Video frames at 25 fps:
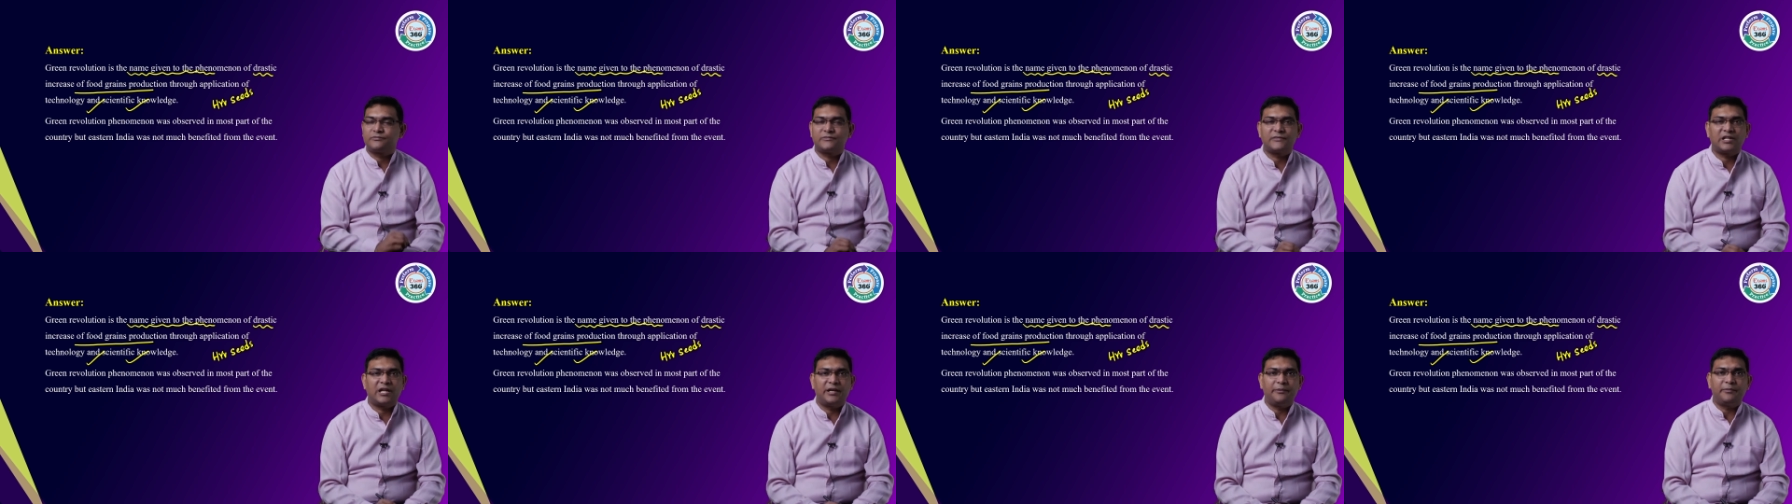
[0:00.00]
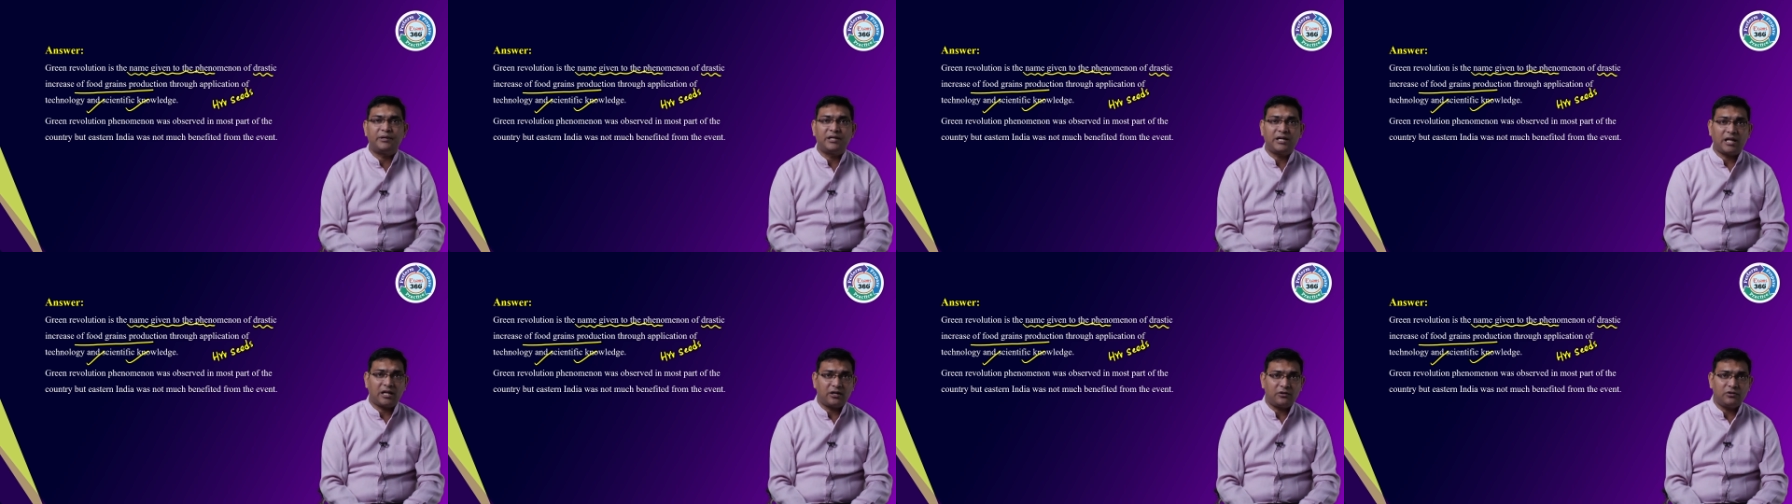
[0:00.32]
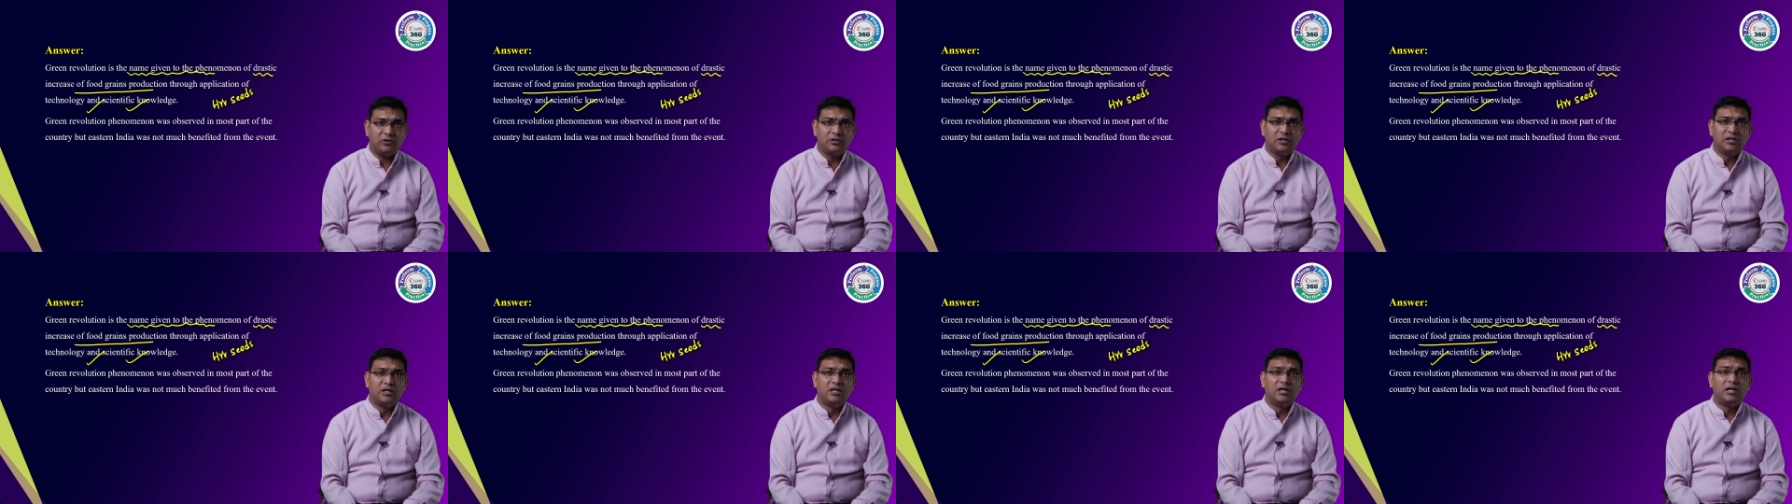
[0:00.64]
Emantaru?
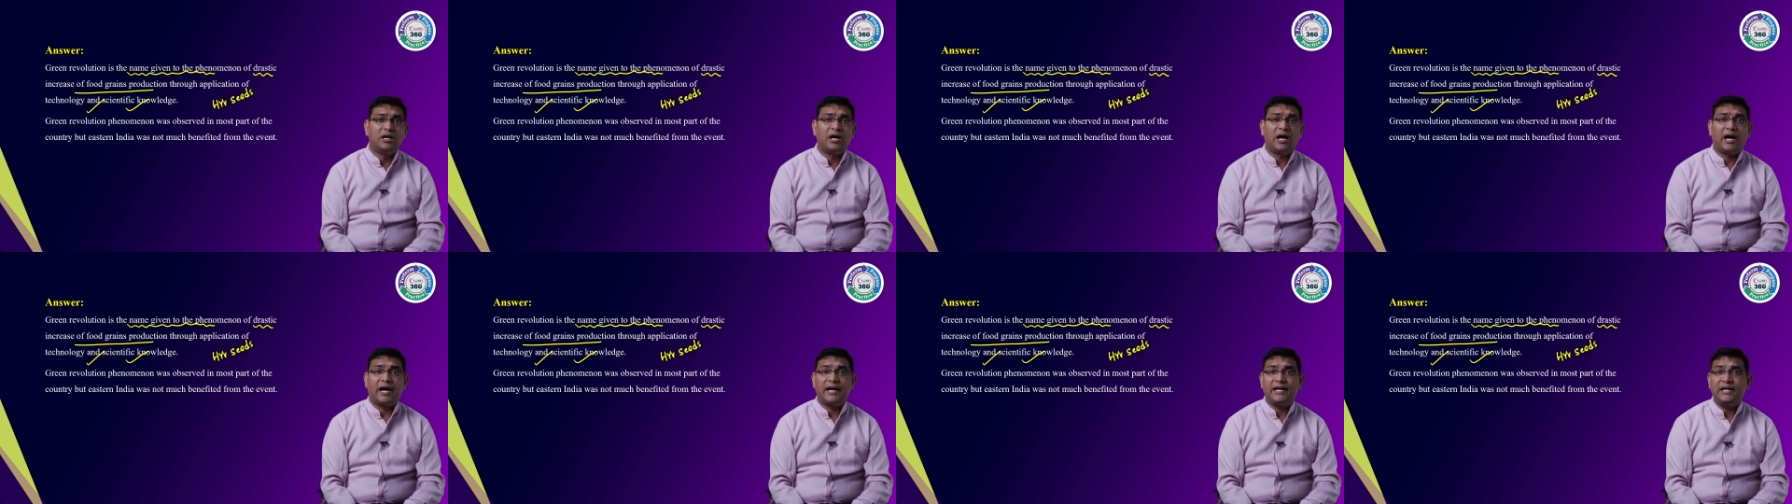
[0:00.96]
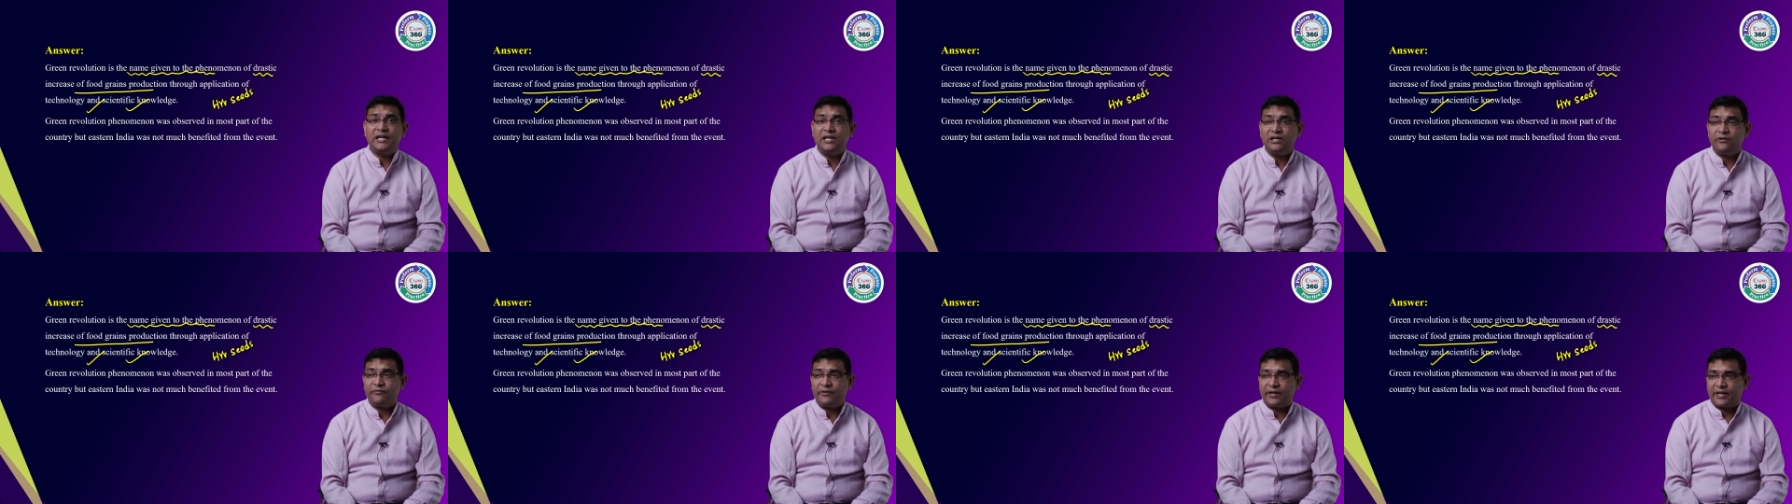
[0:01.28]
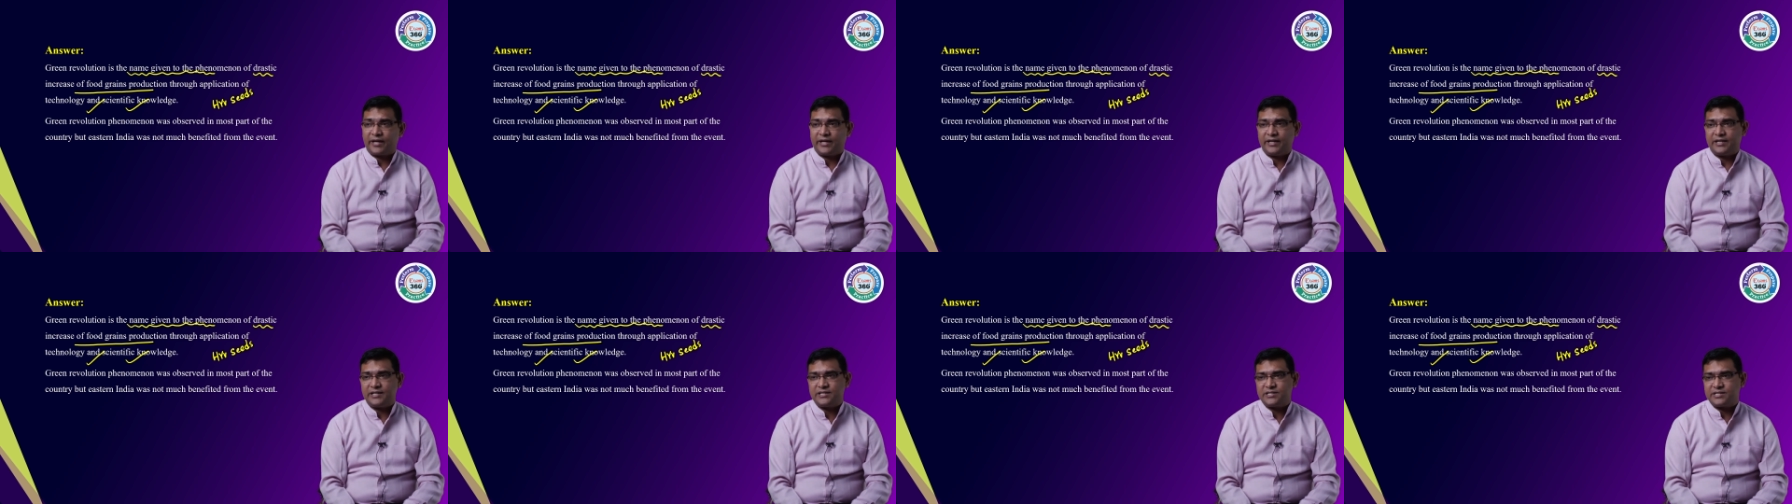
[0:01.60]
High yield
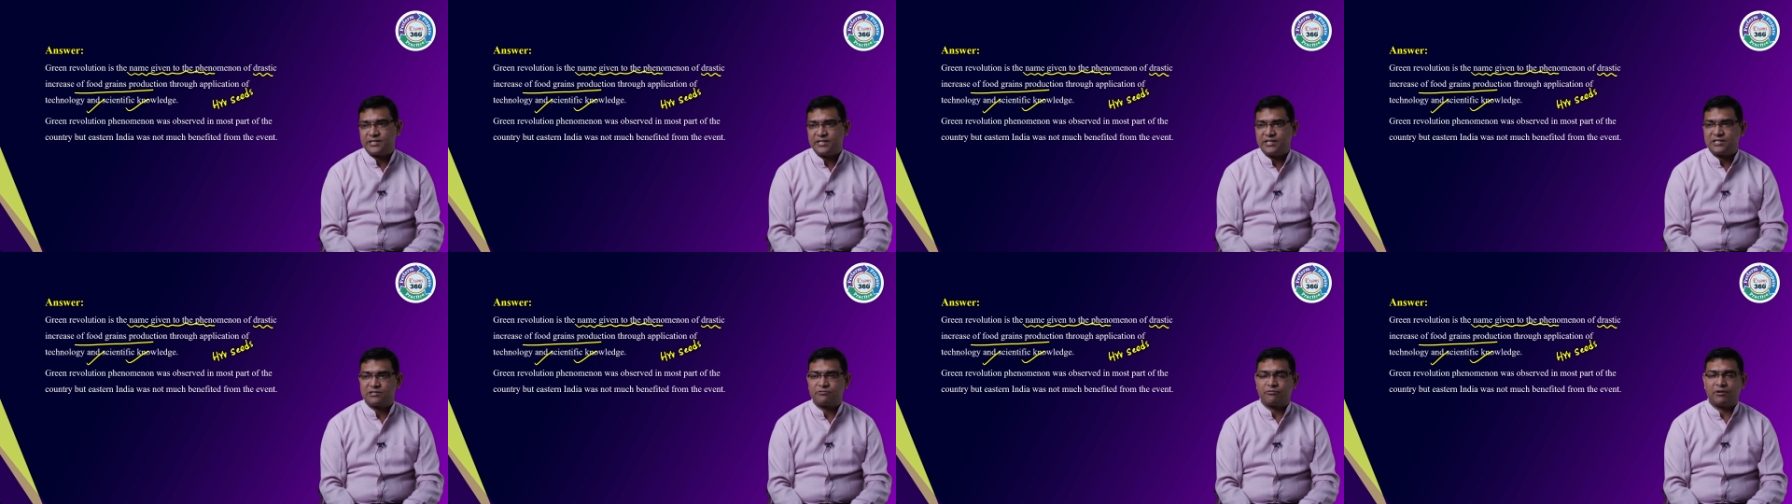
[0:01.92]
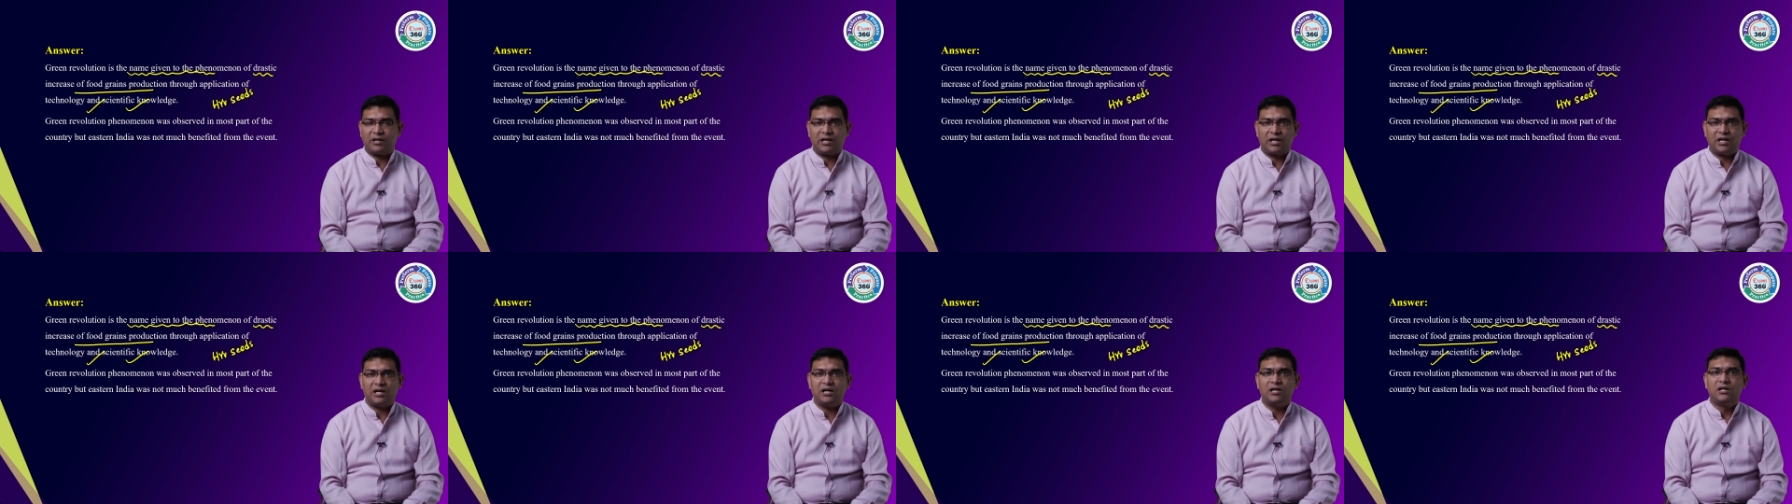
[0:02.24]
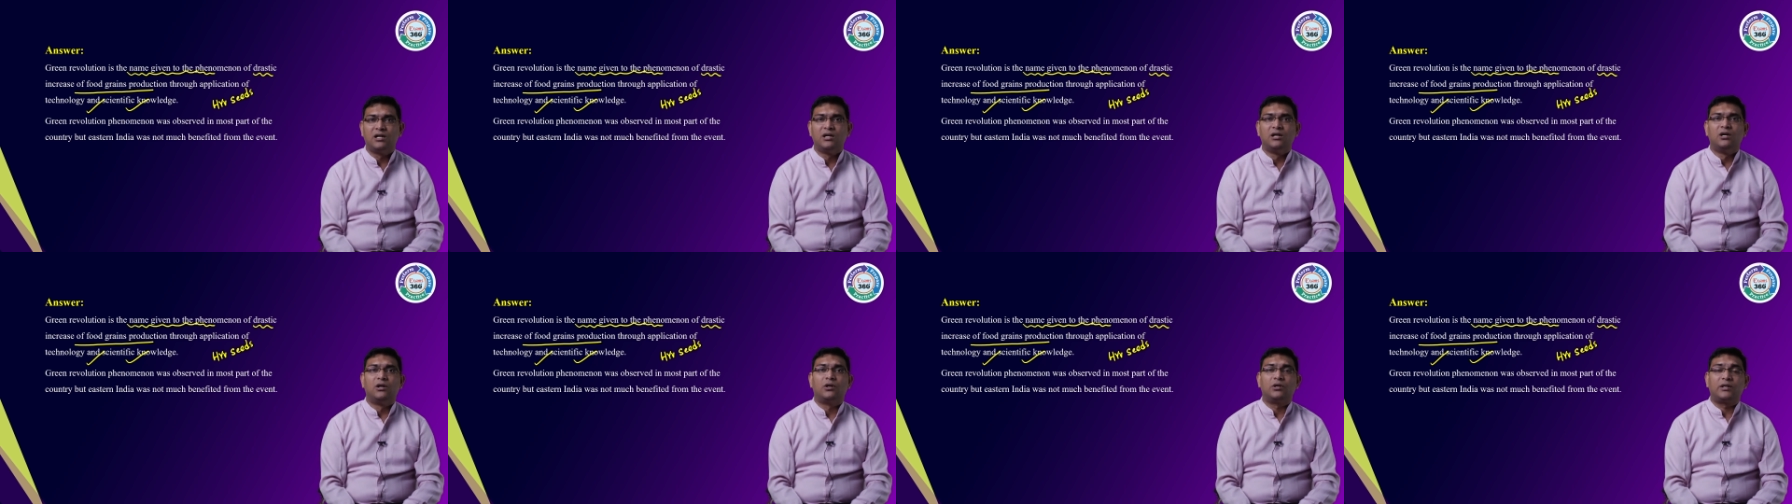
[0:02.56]
variety seeds
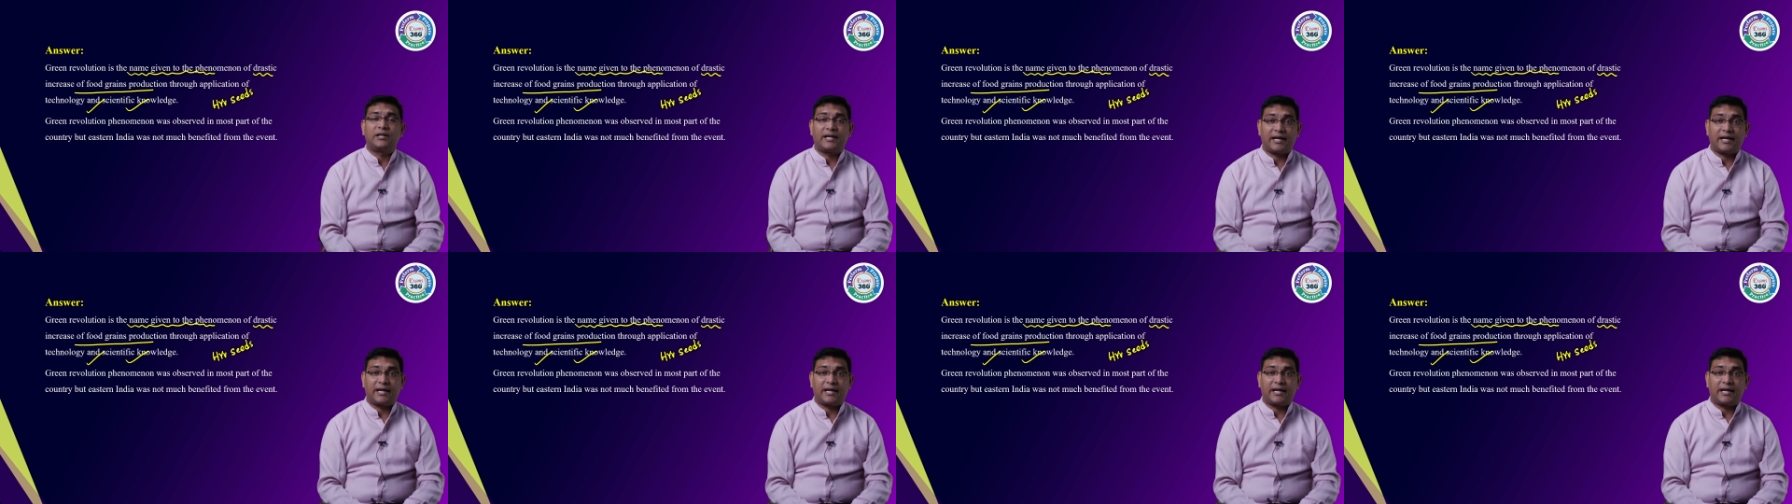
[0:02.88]
valla,